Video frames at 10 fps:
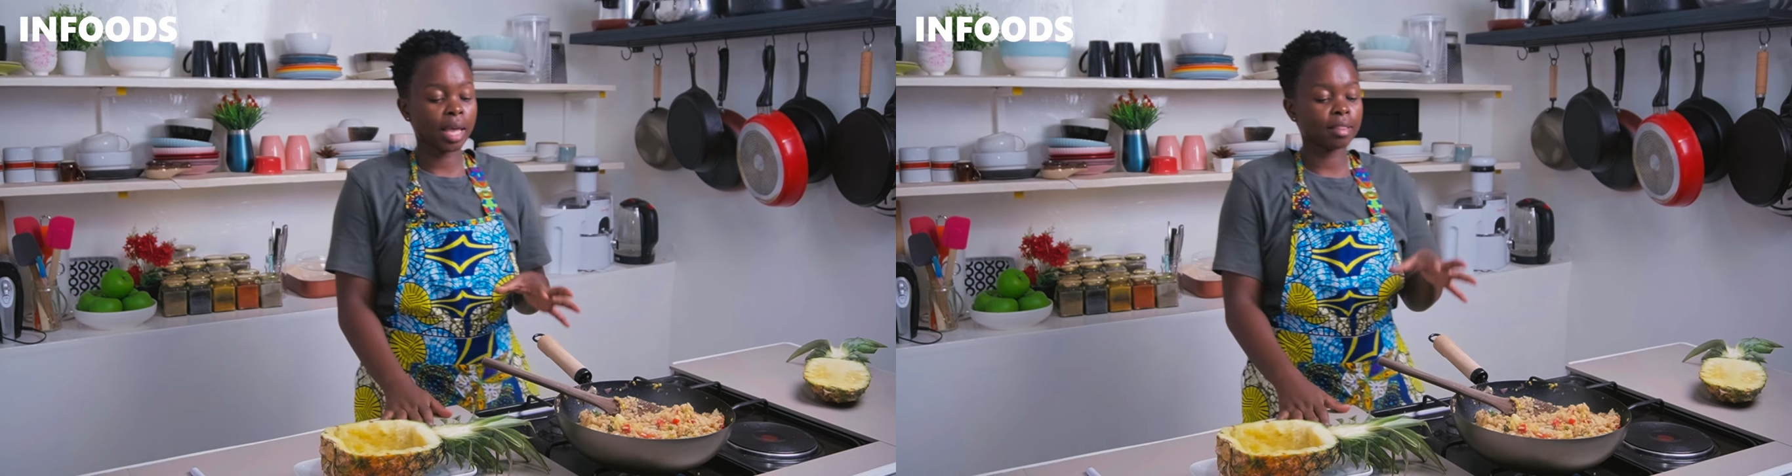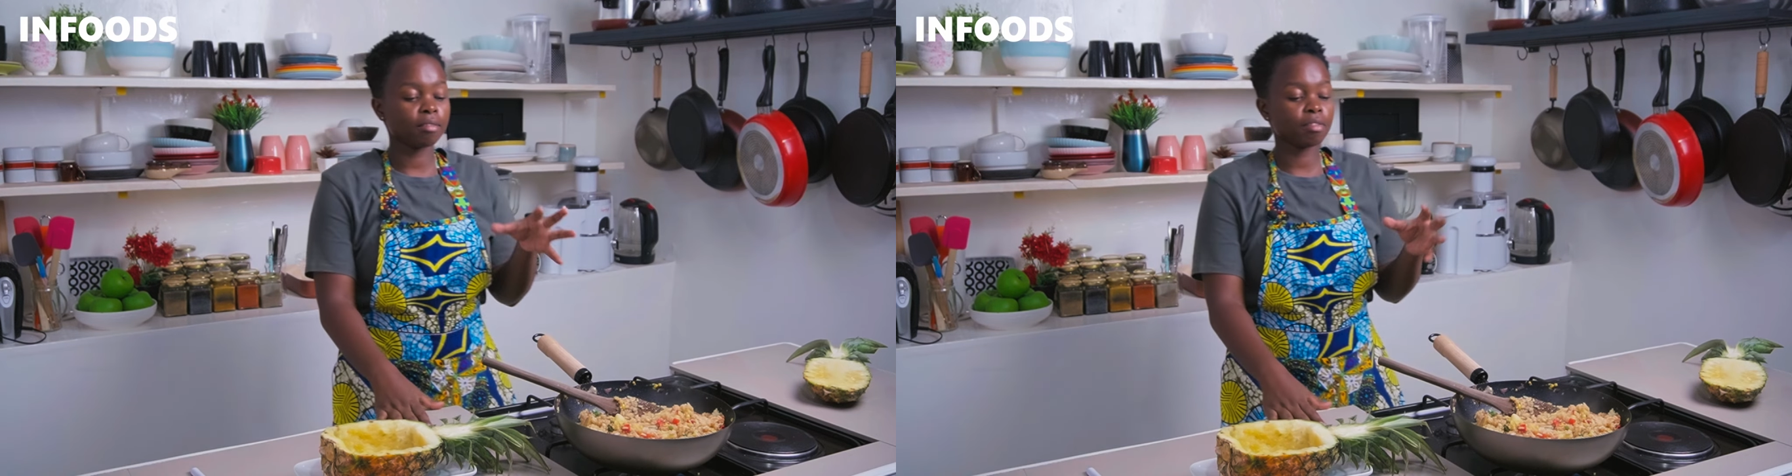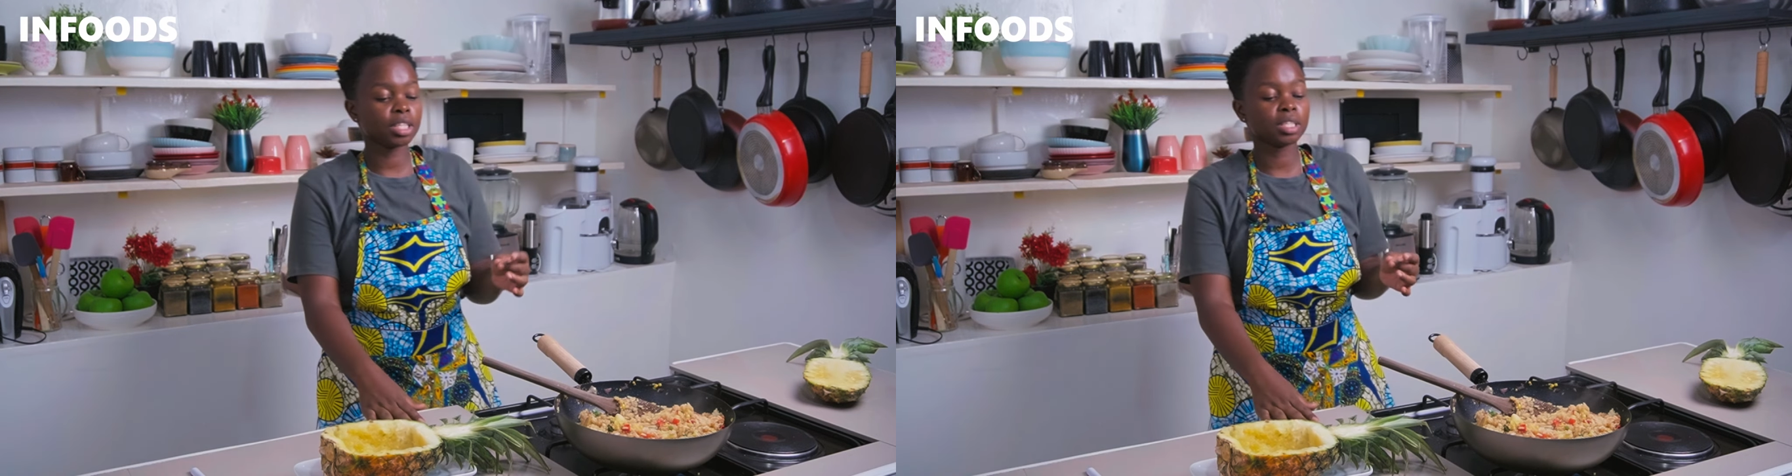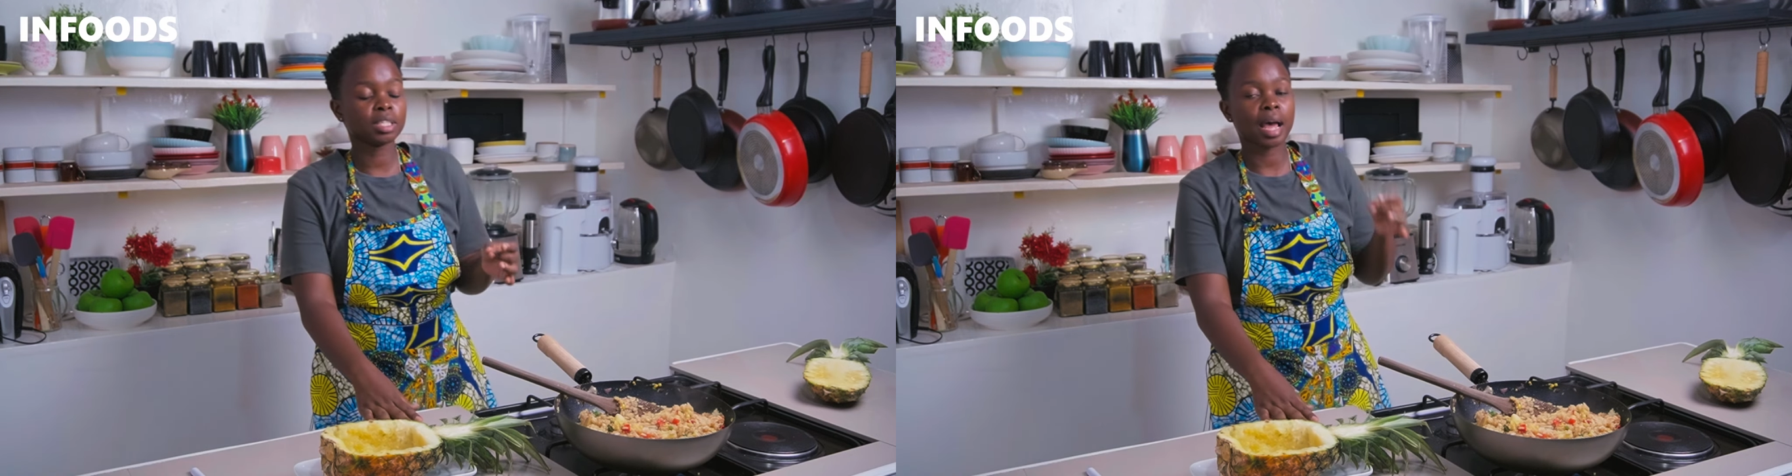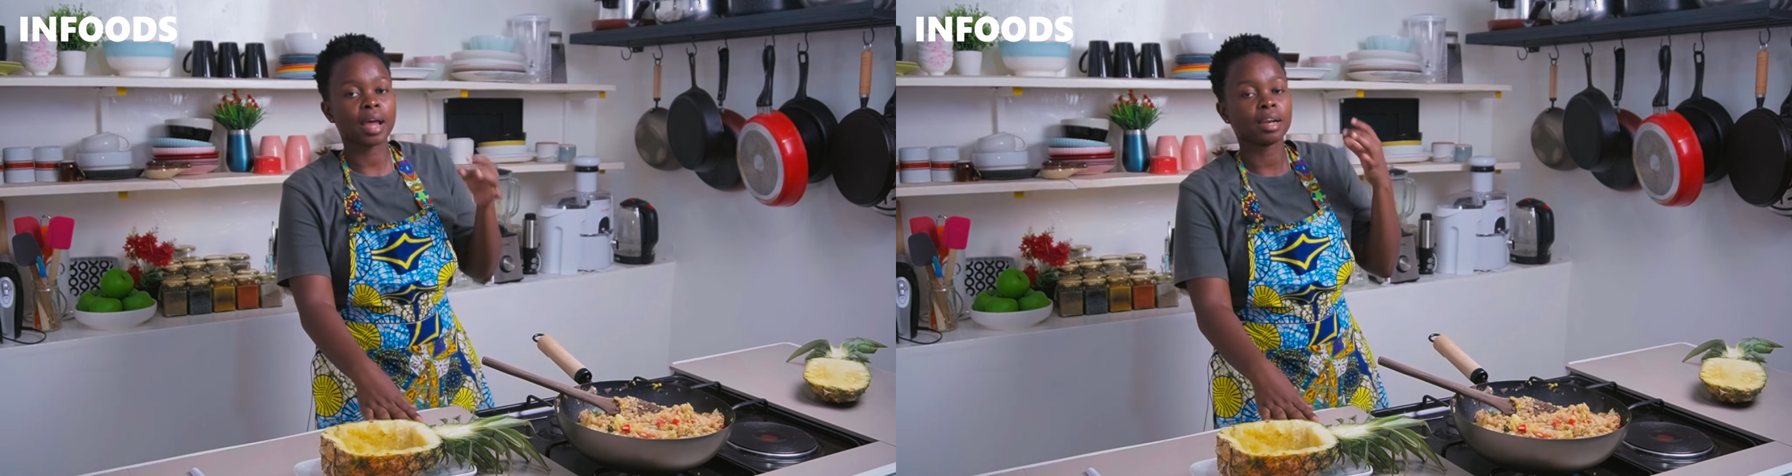and the veggies
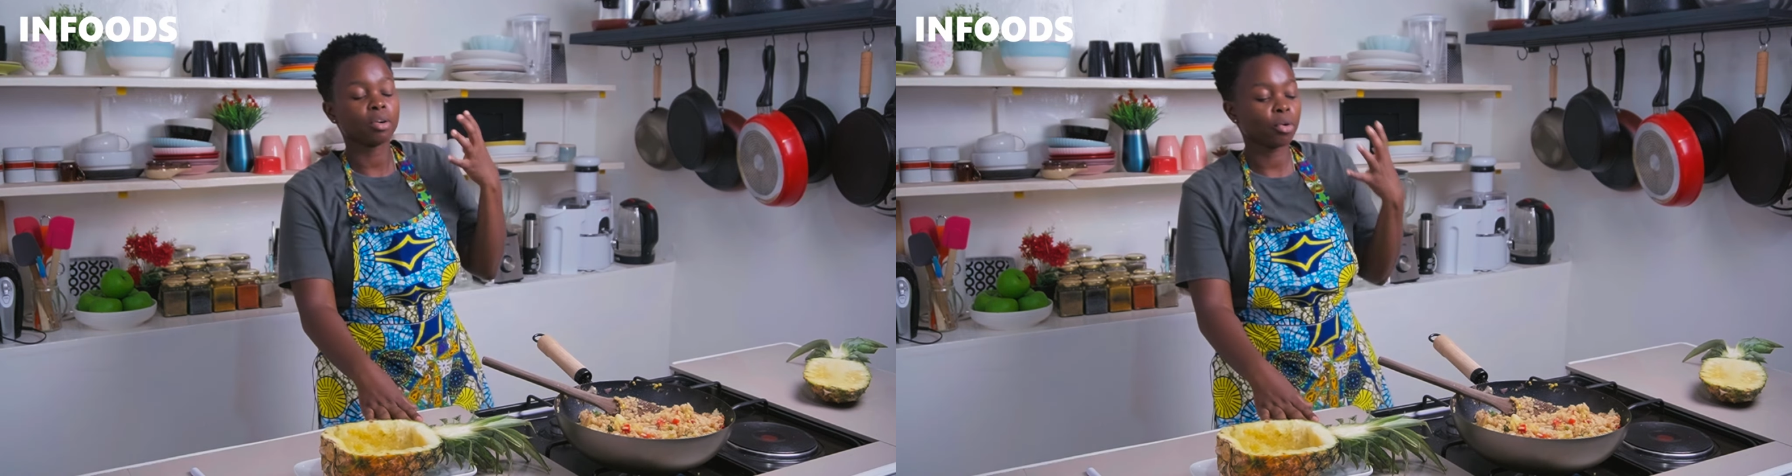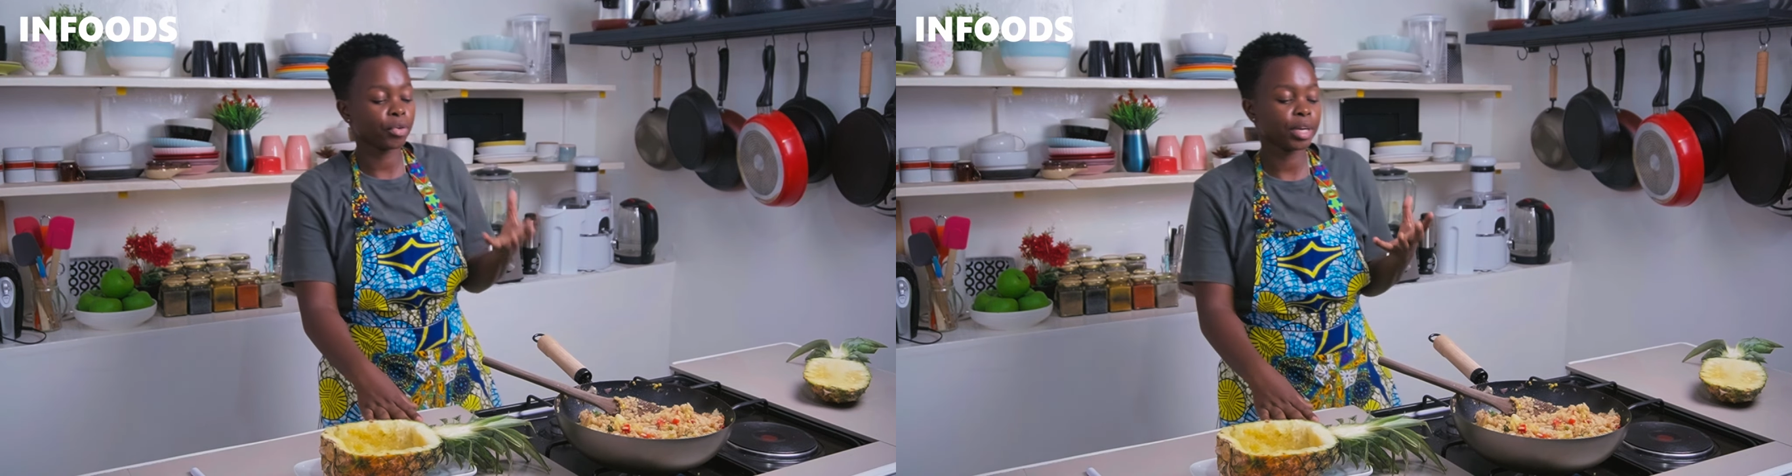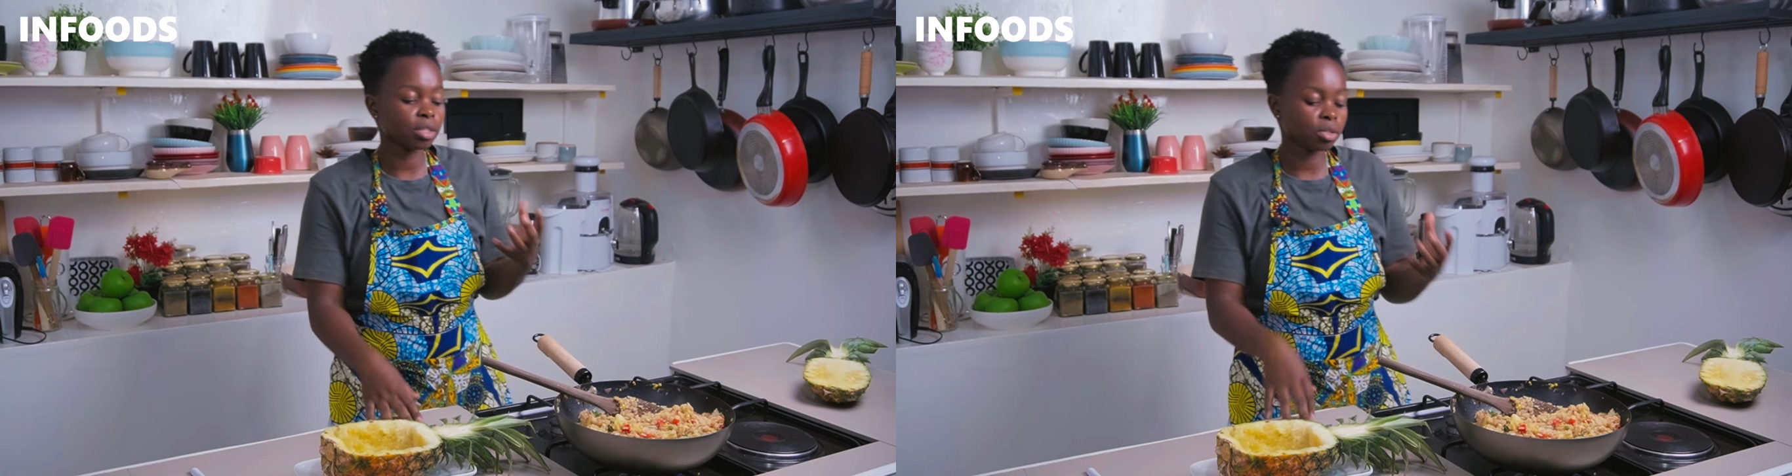are already